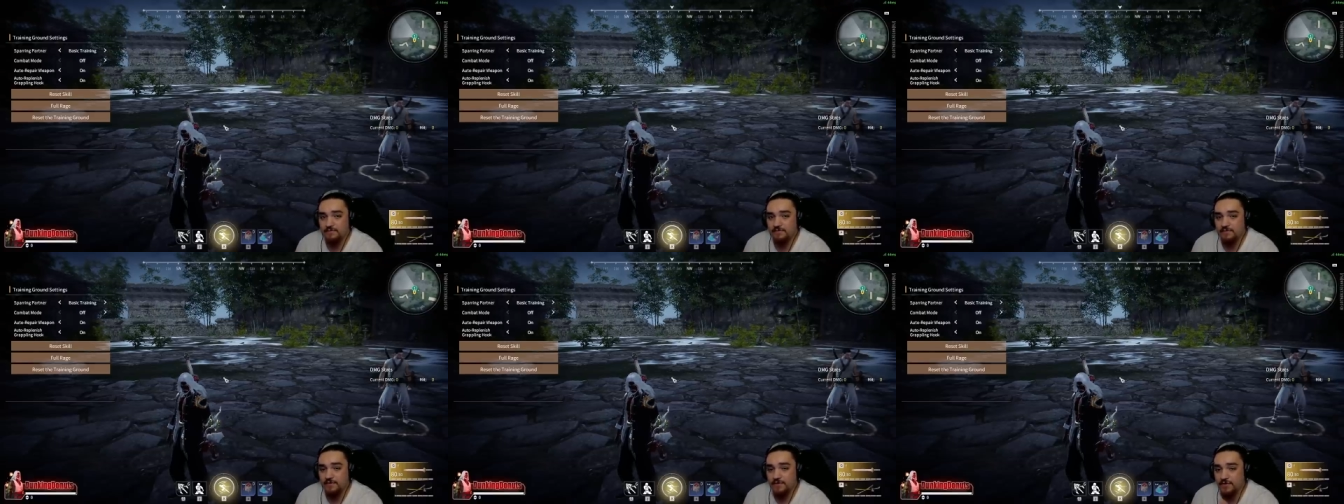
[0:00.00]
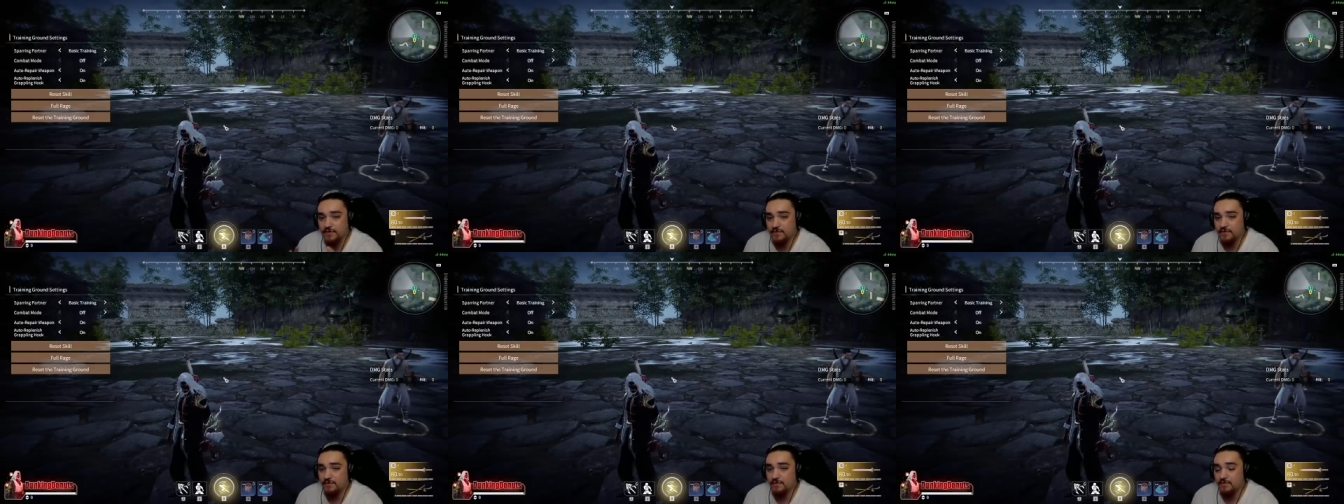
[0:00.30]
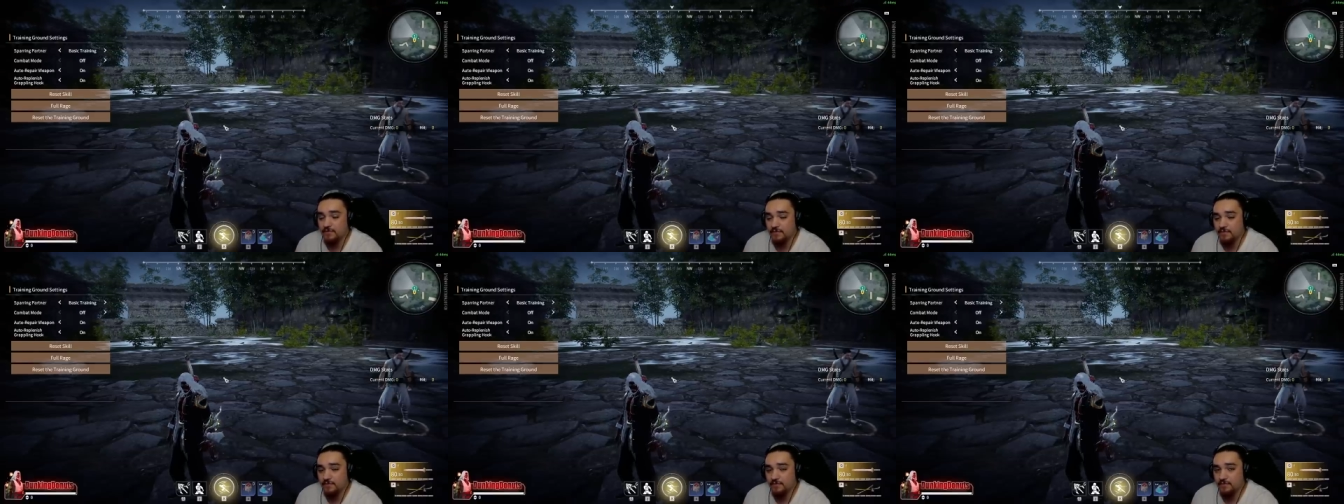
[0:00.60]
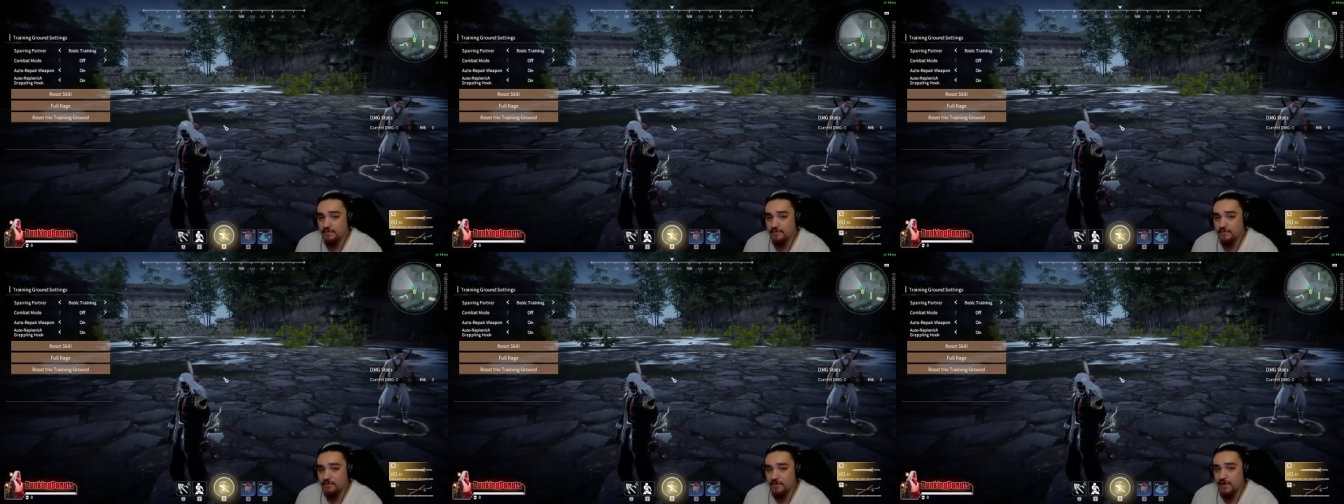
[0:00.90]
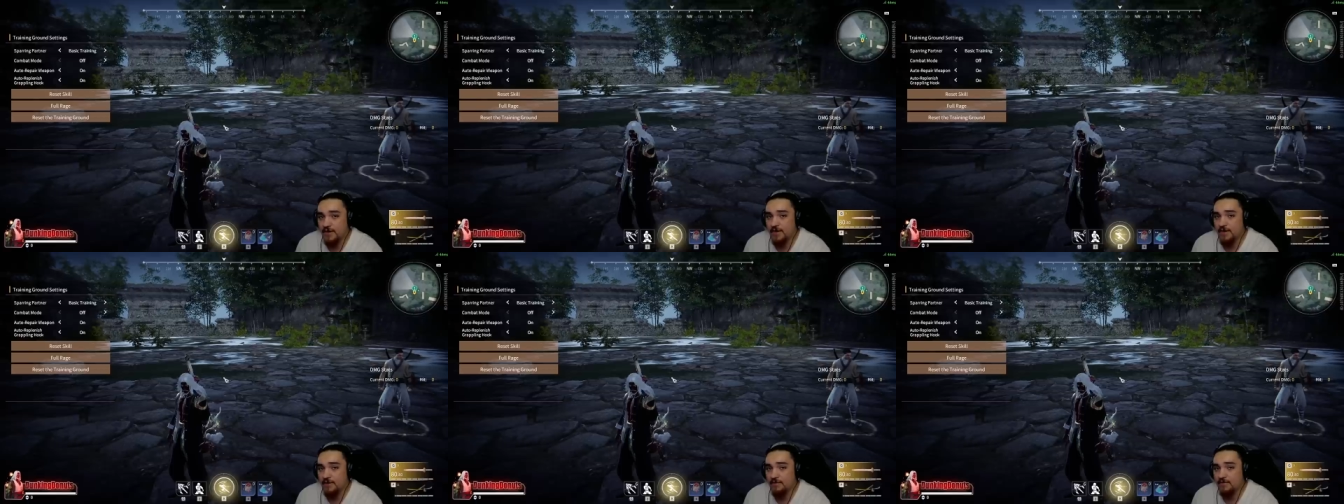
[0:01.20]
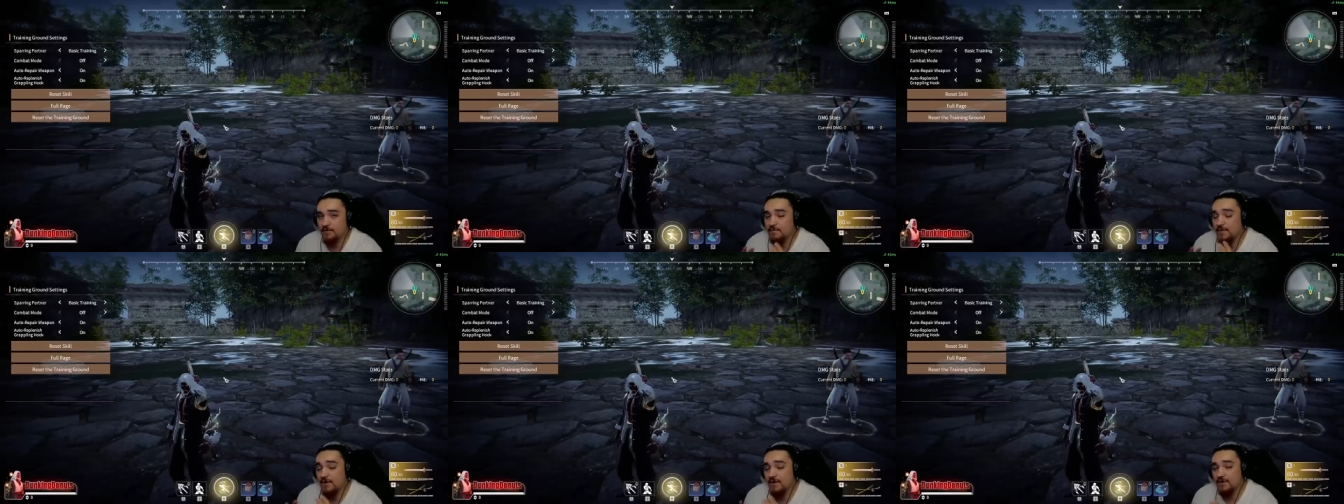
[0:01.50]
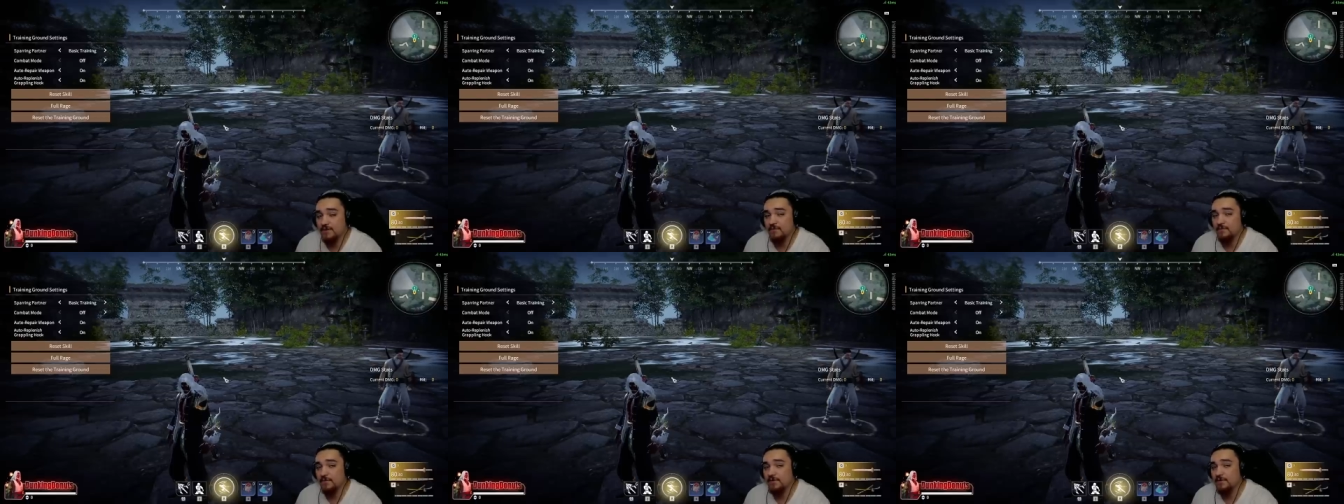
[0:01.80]
for you right now,
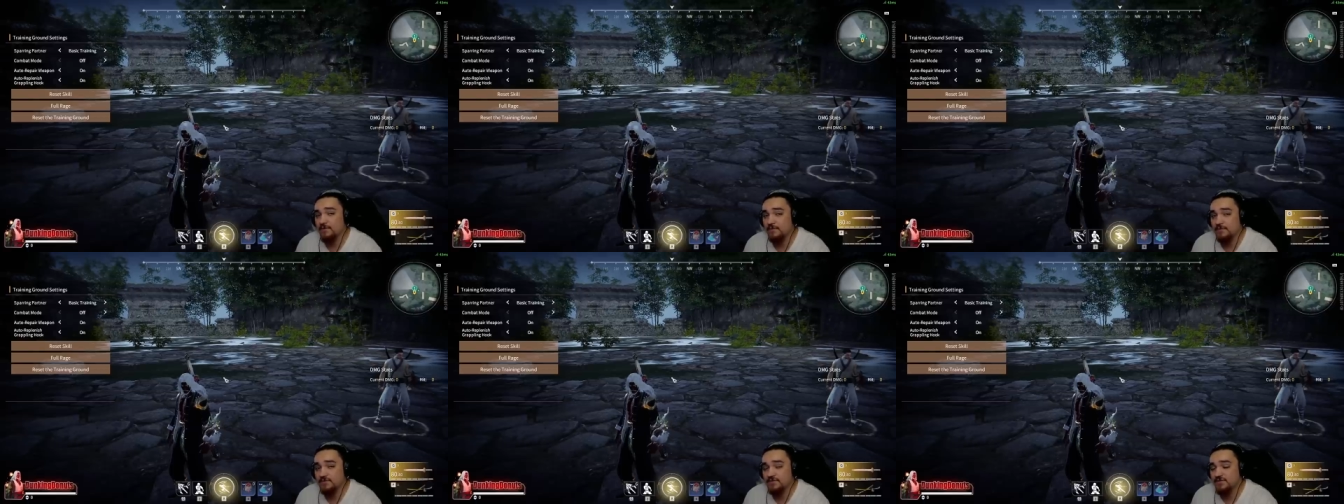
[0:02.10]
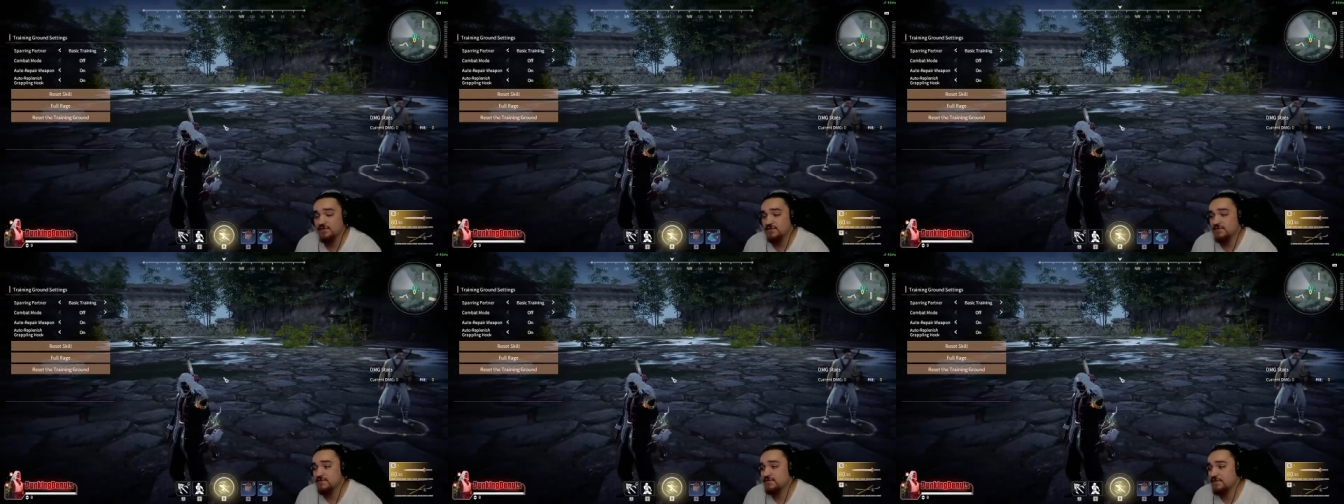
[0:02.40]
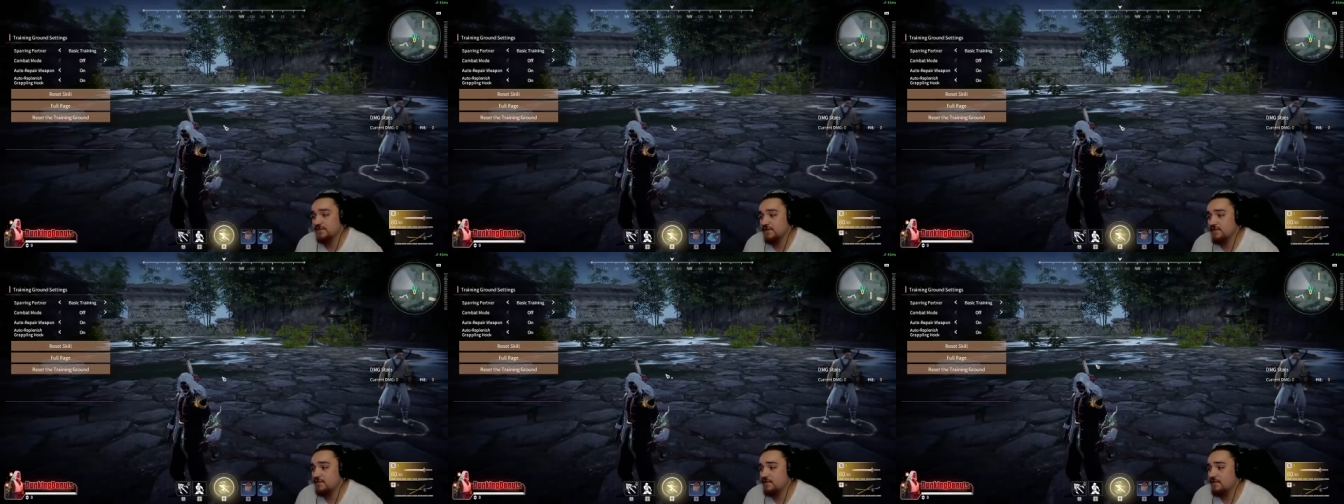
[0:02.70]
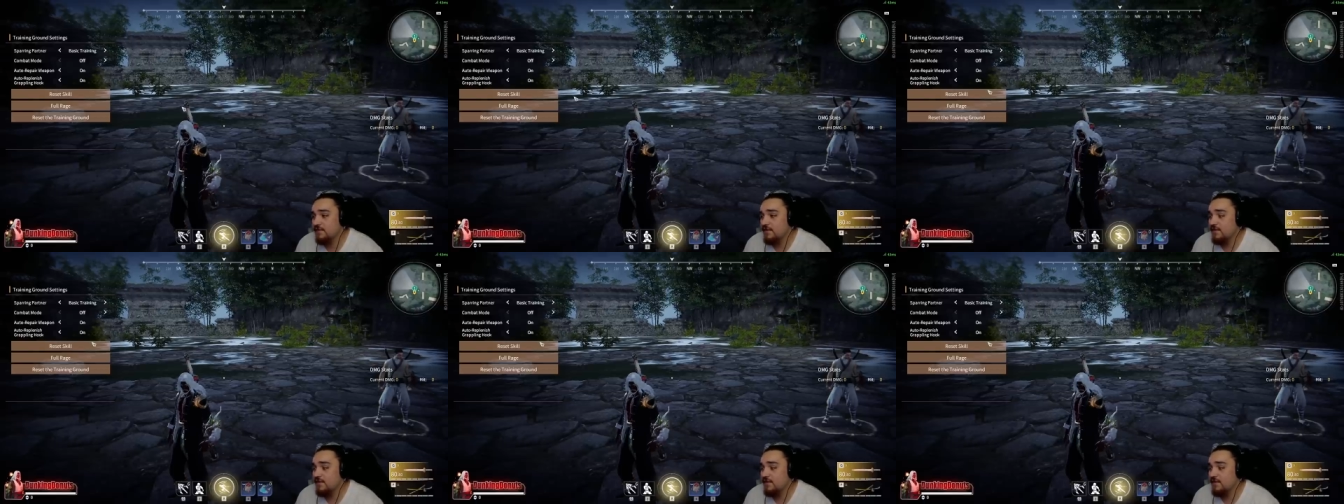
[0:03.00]
depending on when you're watching this video.